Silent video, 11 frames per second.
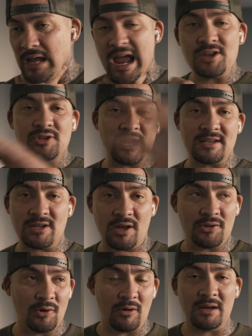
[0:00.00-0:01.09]
as you guys all
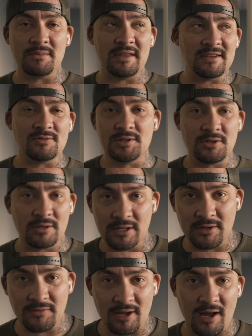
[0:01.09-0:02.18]
know, I am the
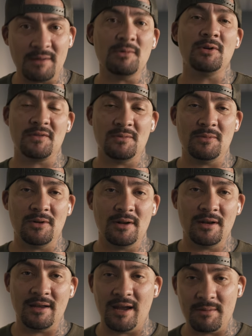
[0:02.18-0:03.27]
Switzerland of the automotive community.